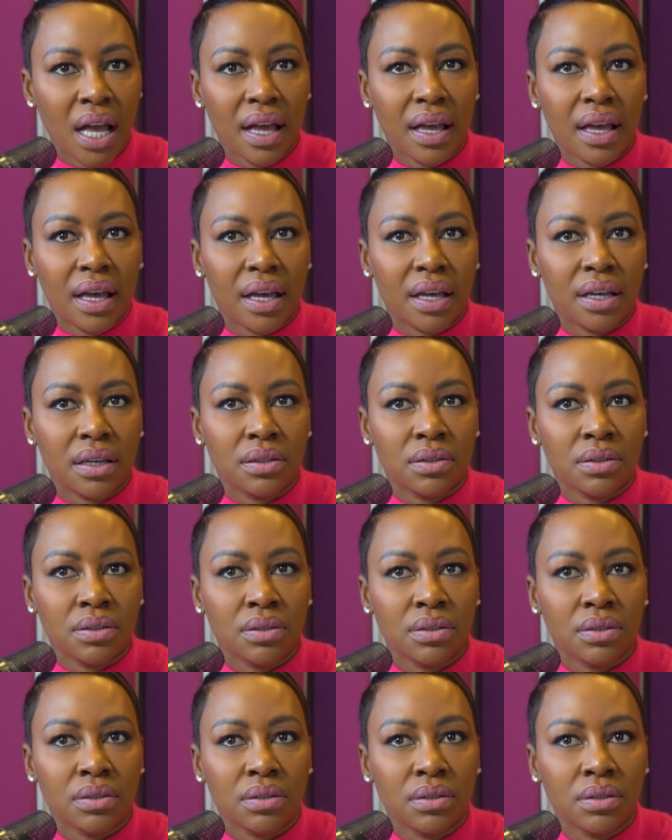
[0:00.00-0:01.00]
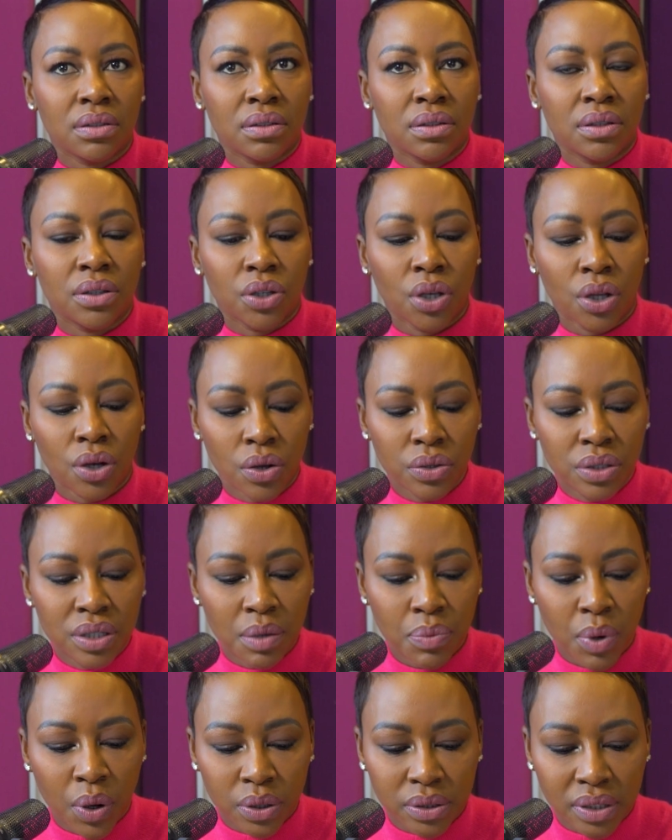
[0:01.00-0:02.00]
And you know,
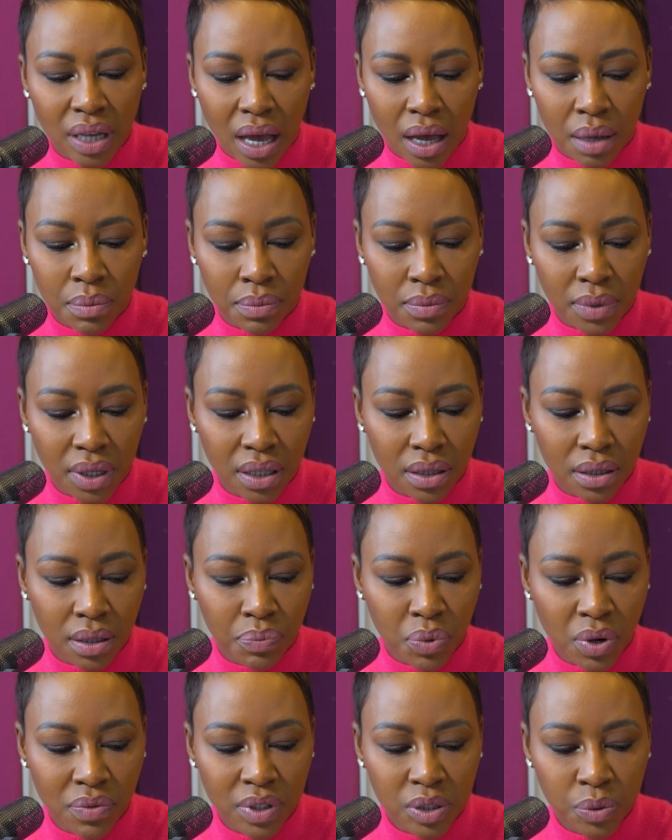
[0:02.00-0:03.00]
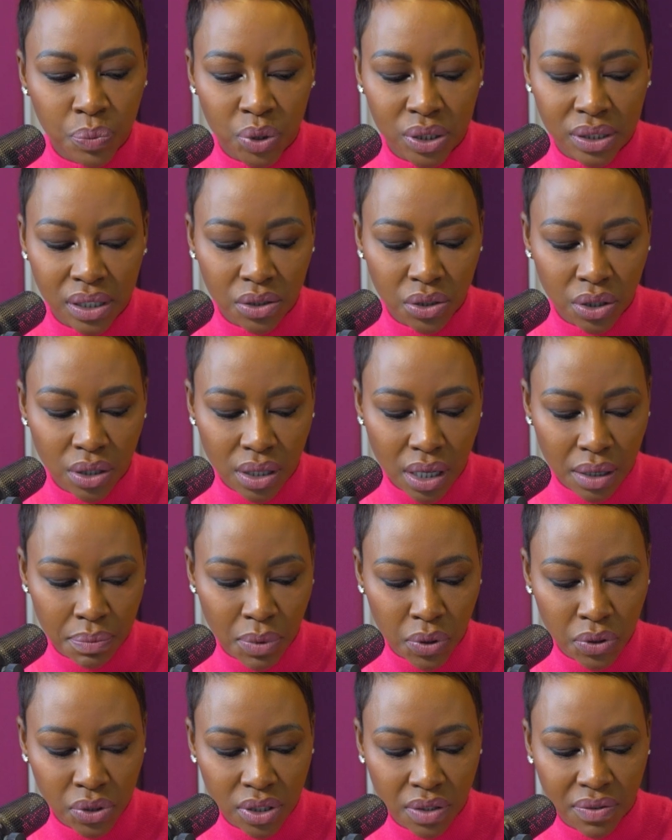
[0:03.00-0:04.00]
T-Bose, I'm in the privileged position, like
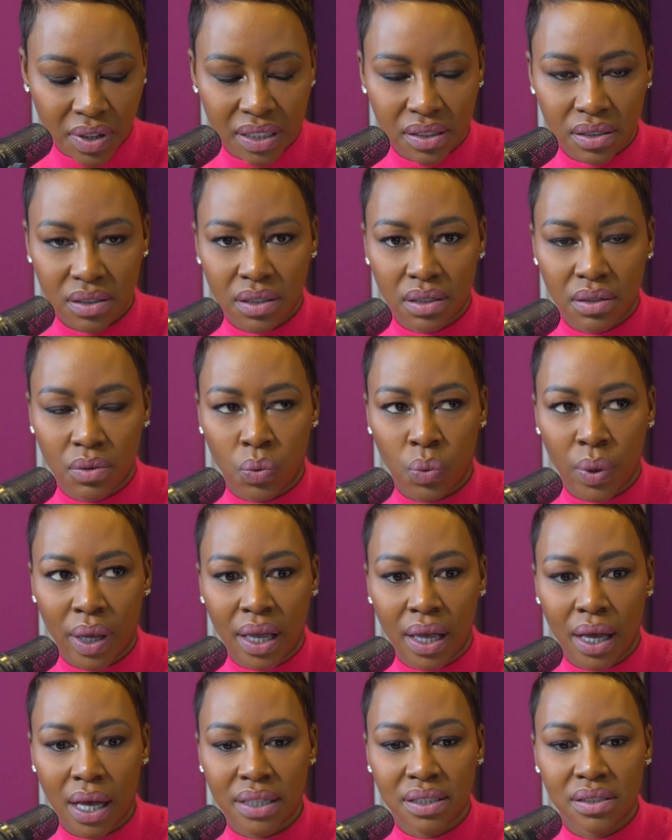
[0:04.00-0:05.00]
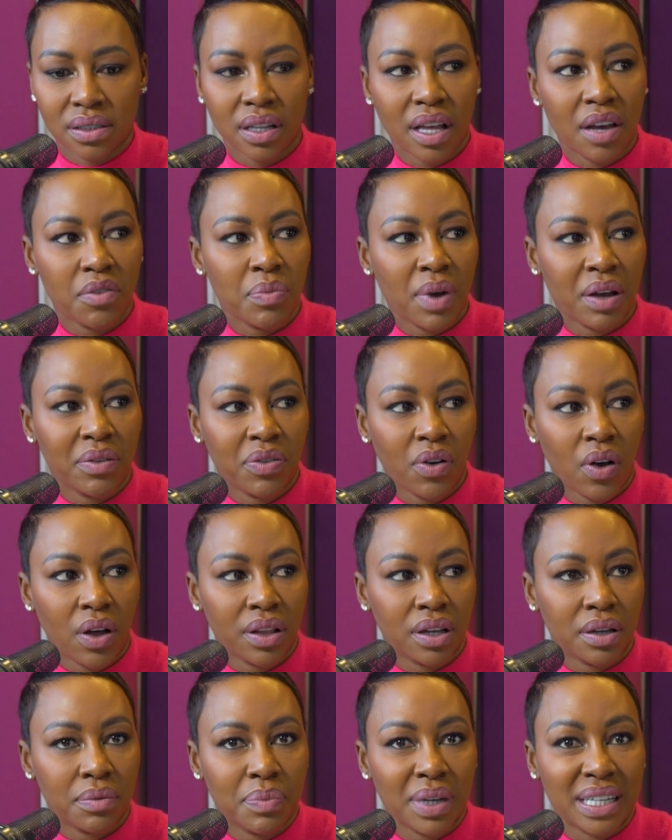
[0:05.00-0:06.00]
most of us, where I still have my
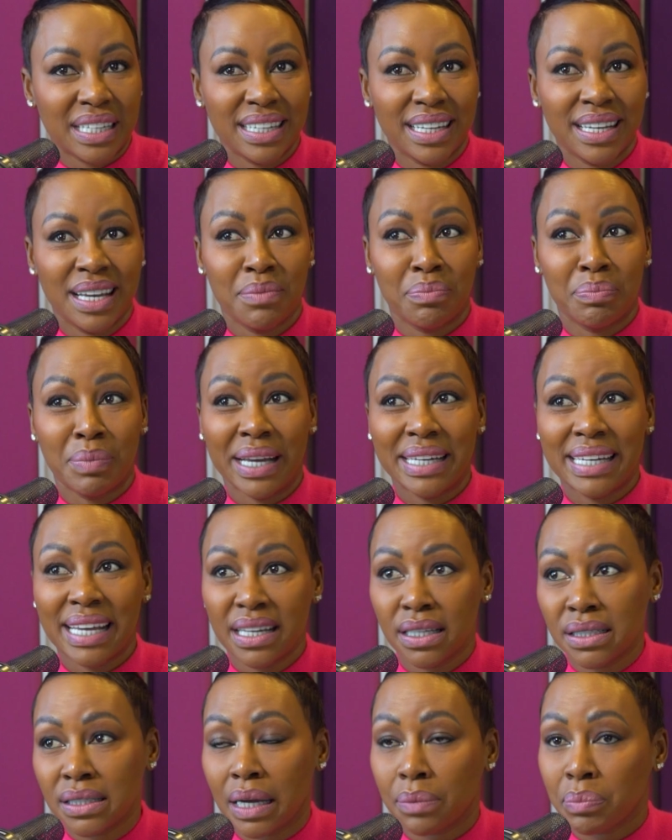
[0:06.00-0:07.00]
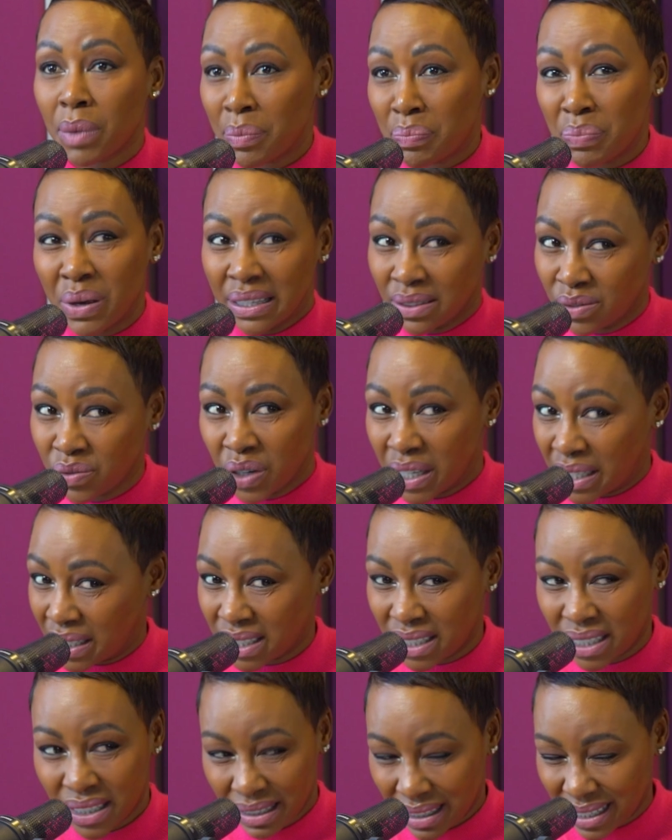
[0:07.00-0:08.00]
father, but my dad is like my best
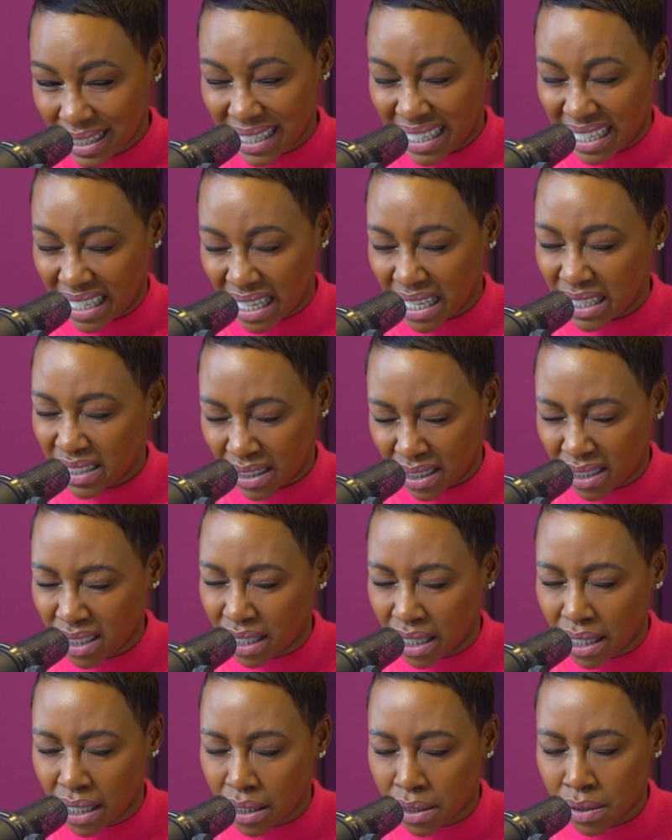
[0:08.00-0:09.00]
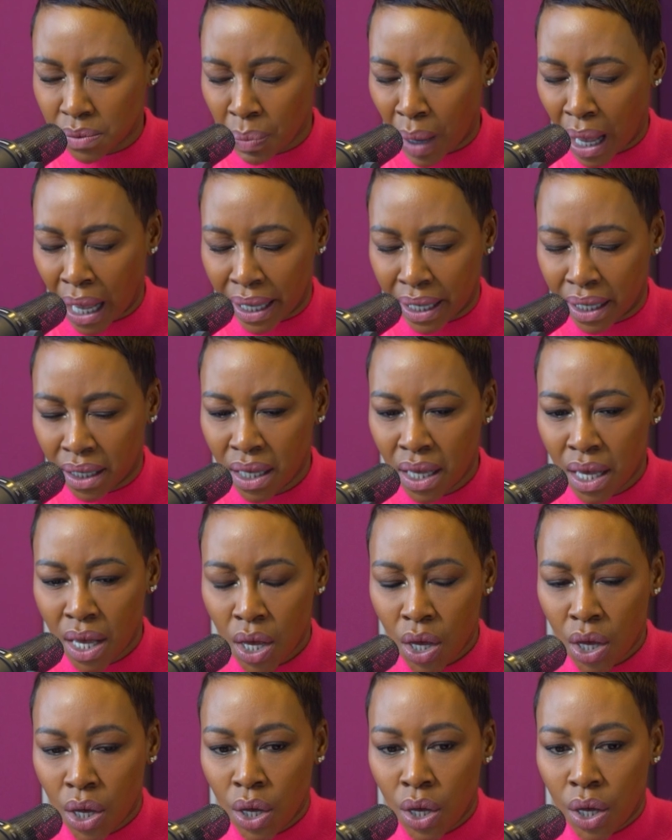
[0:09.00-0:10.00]
friend. Yeah. He is my,
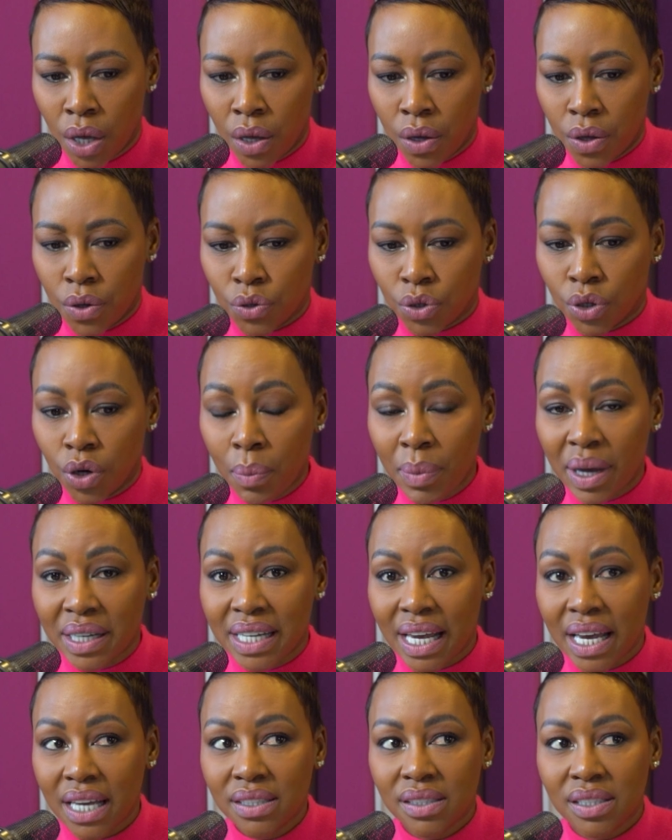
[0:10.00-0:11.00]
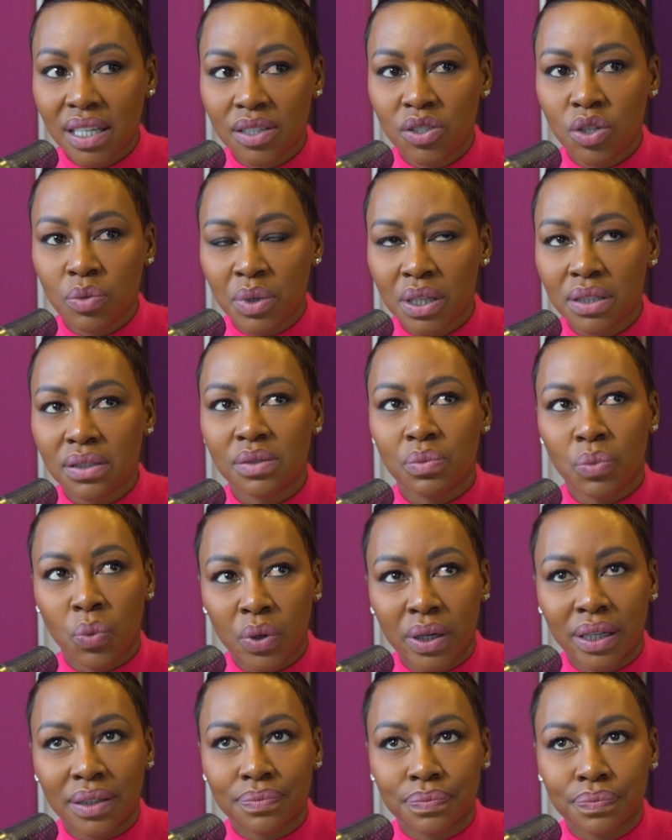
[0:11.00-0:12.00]
you know, my dad said to me this
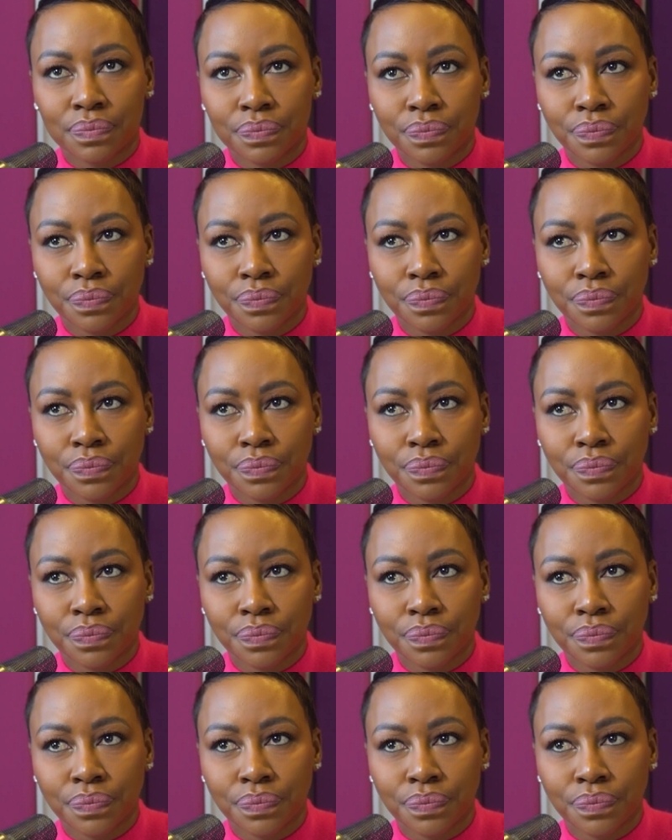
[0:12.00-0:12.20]
morning,